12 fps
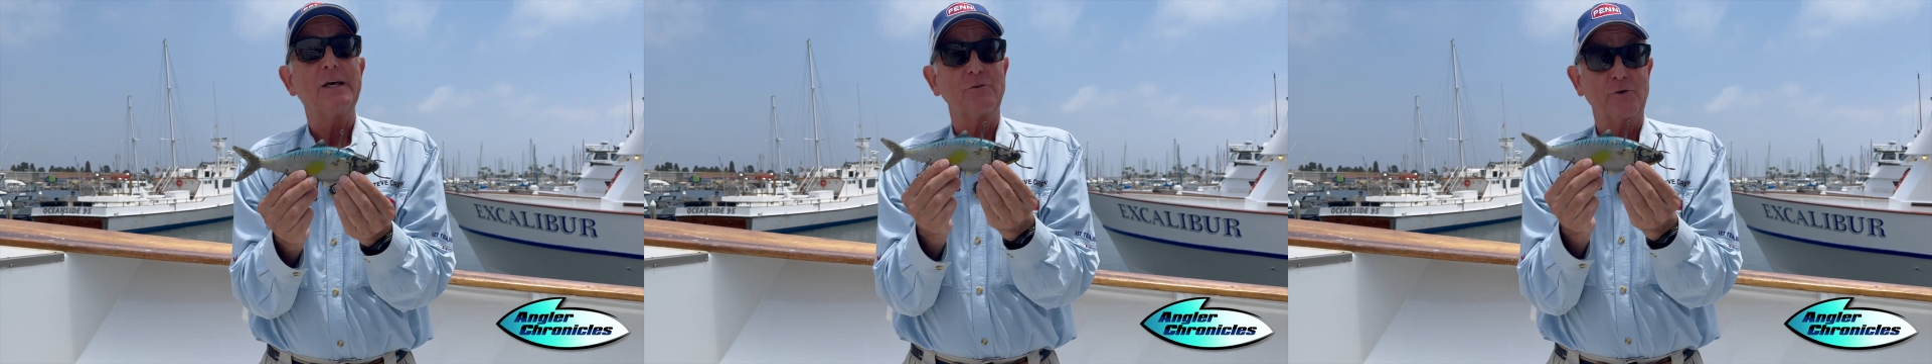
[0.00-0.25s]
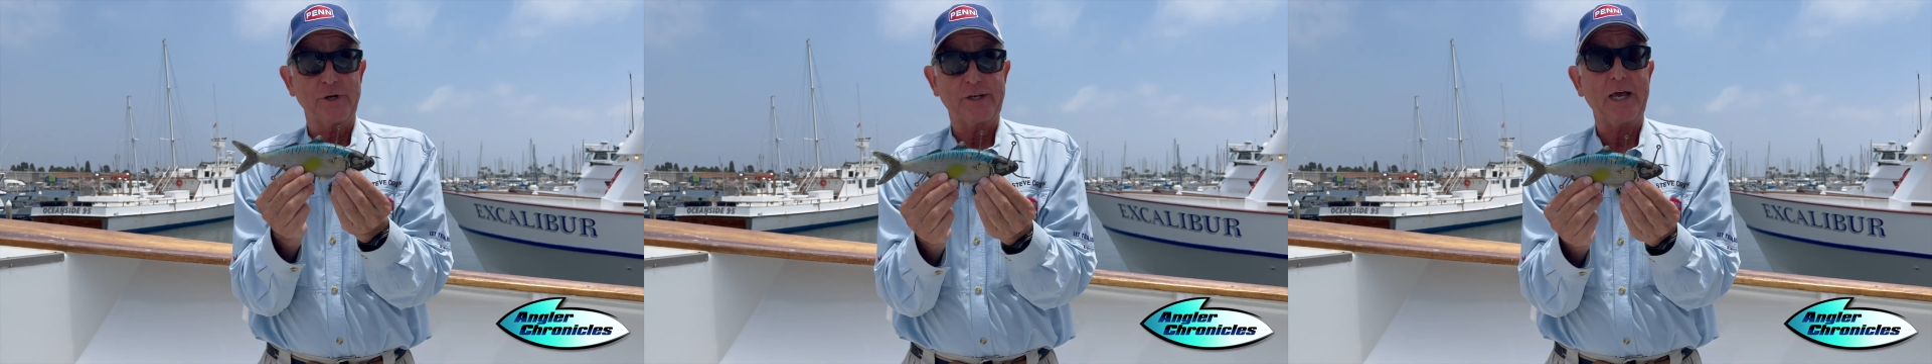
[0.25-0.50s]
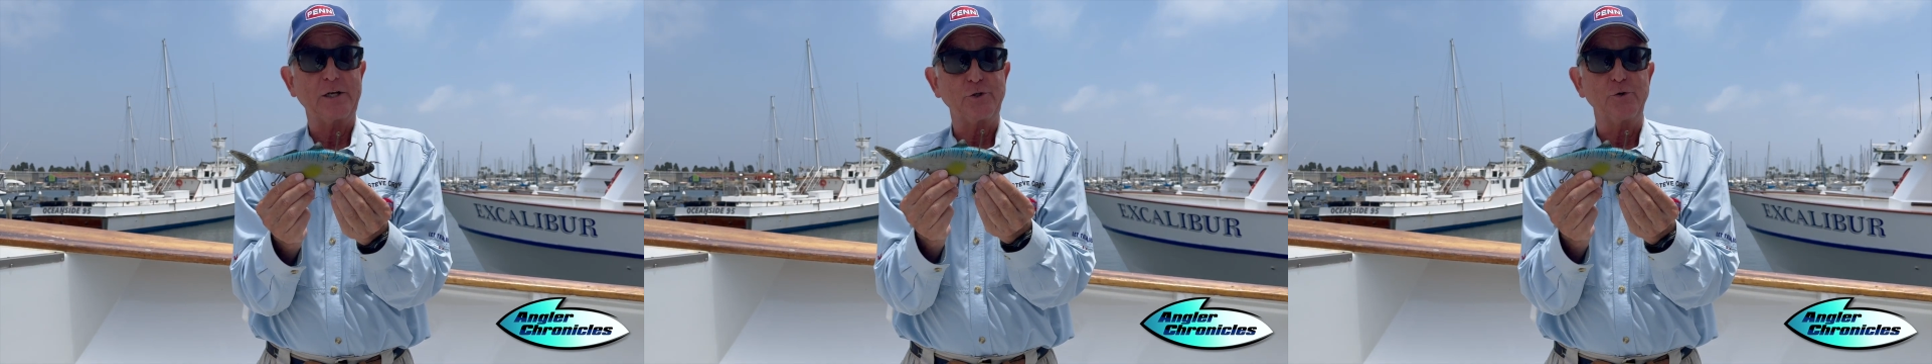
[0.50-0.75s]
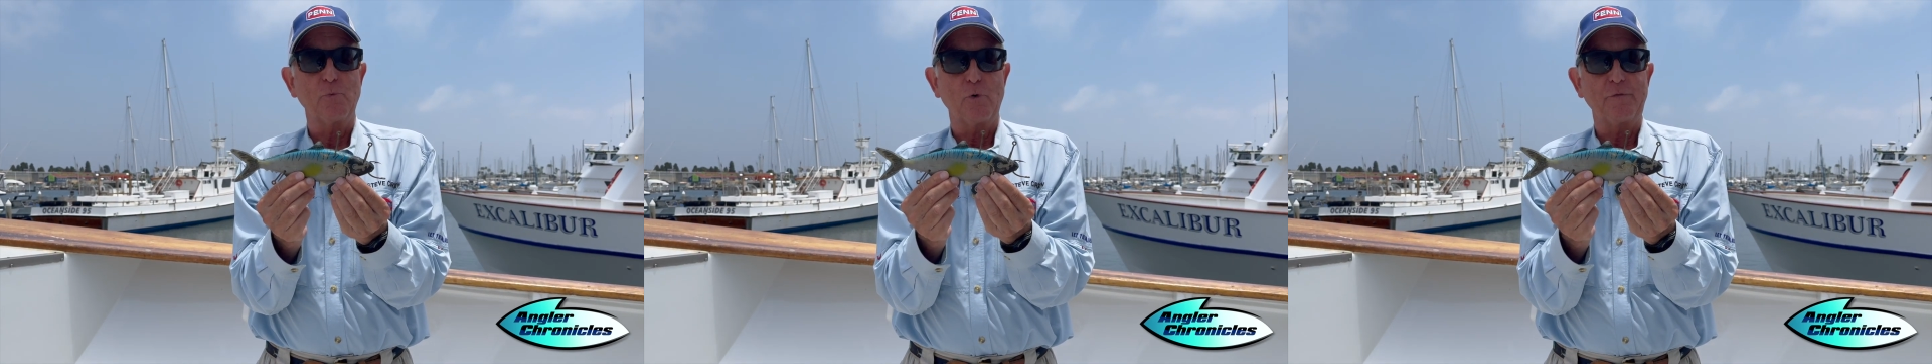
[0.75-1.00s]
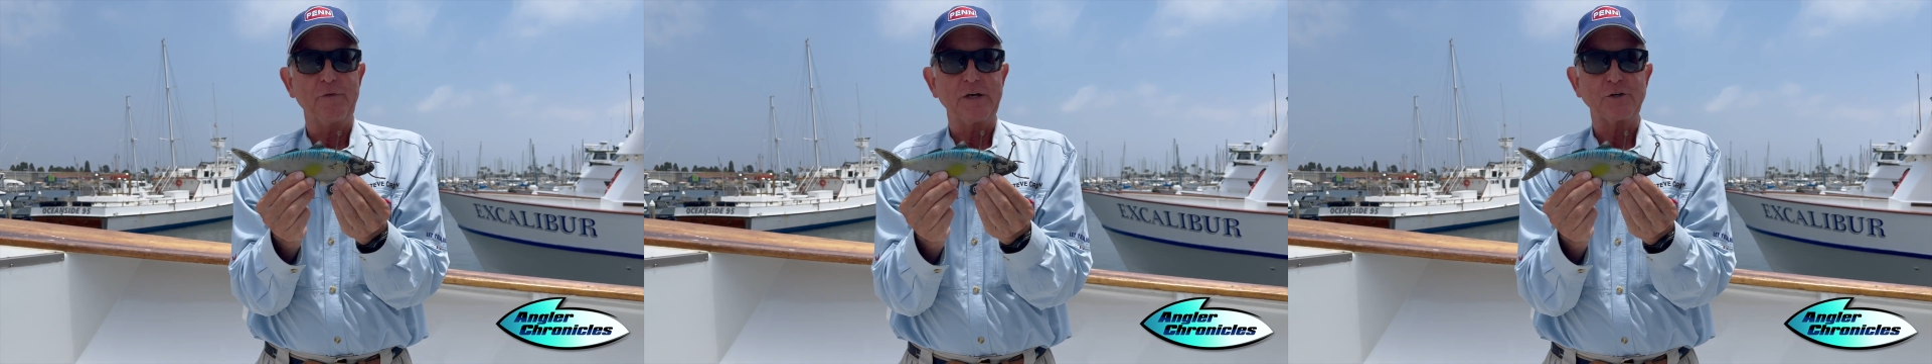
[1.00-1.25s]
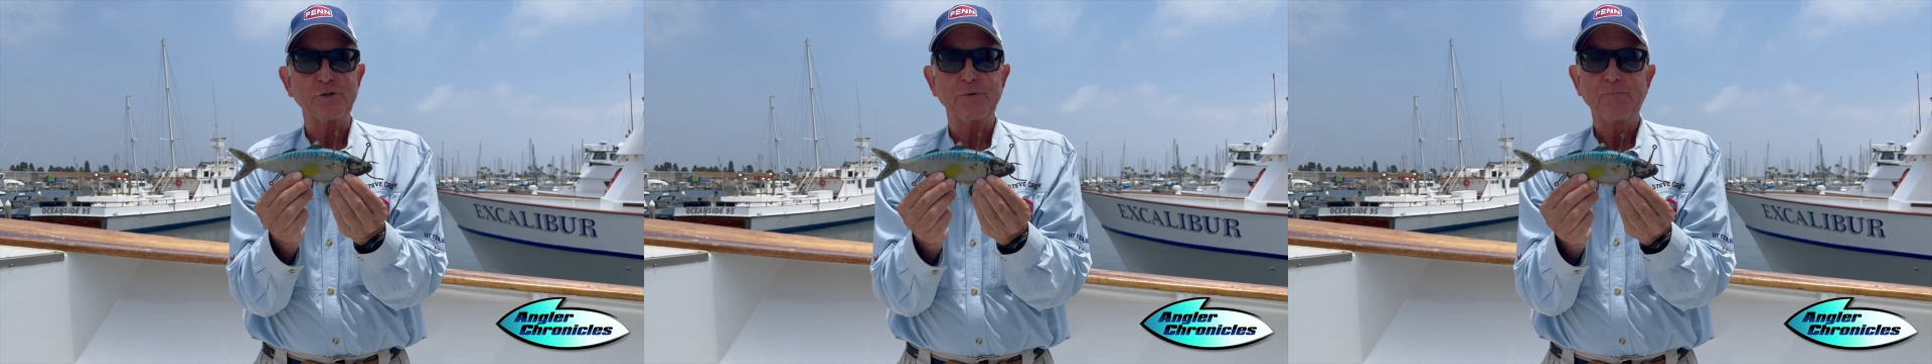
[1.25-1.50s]
is going to catch you more
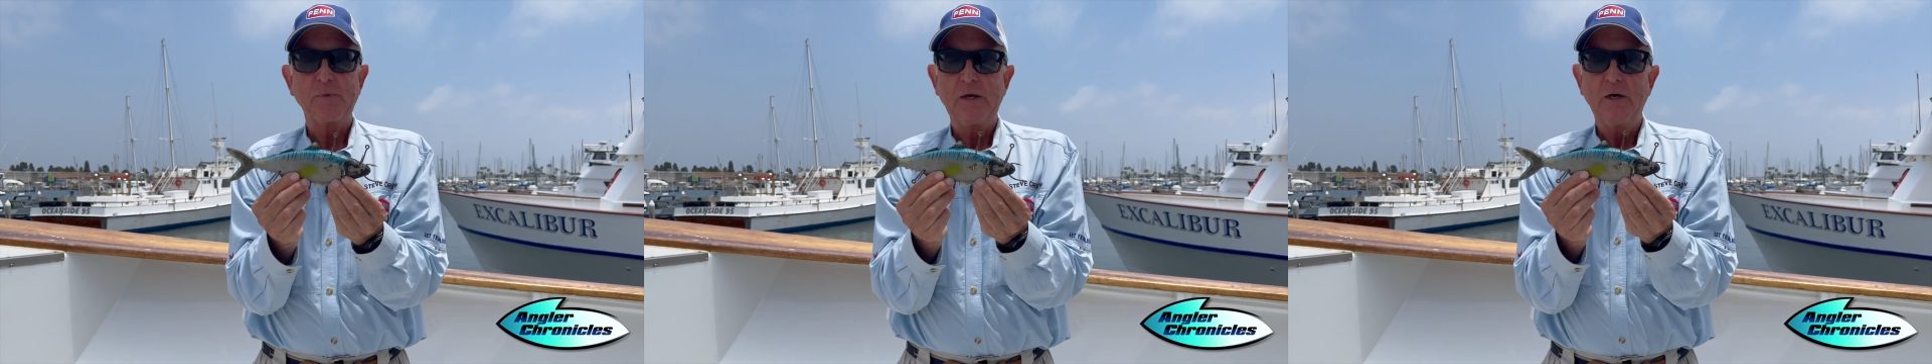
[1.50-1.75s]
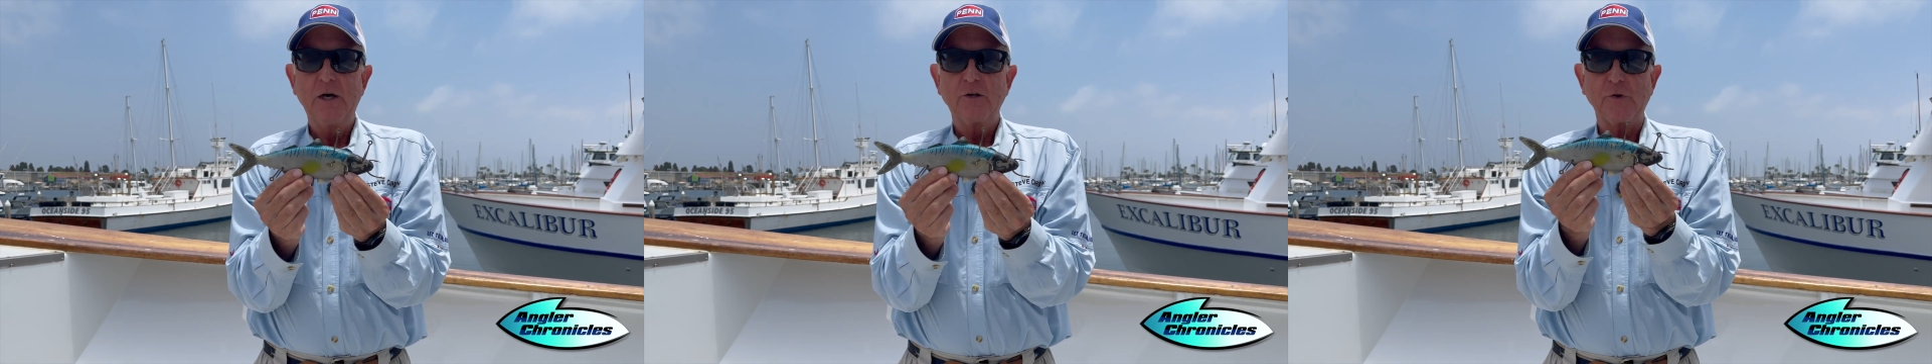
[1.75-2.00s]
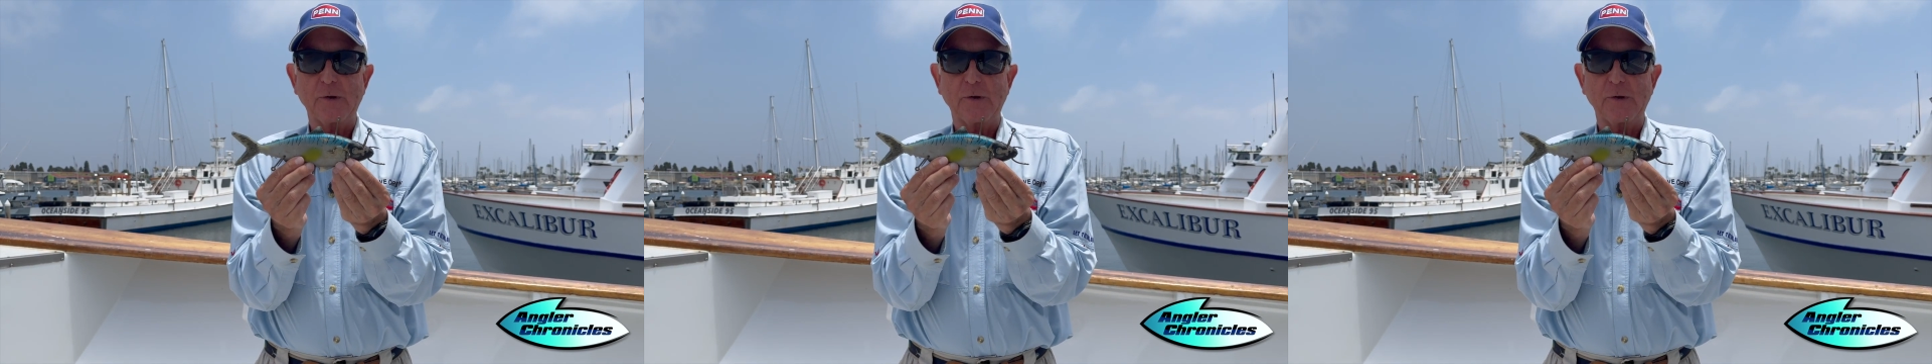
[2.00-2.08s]
fish. So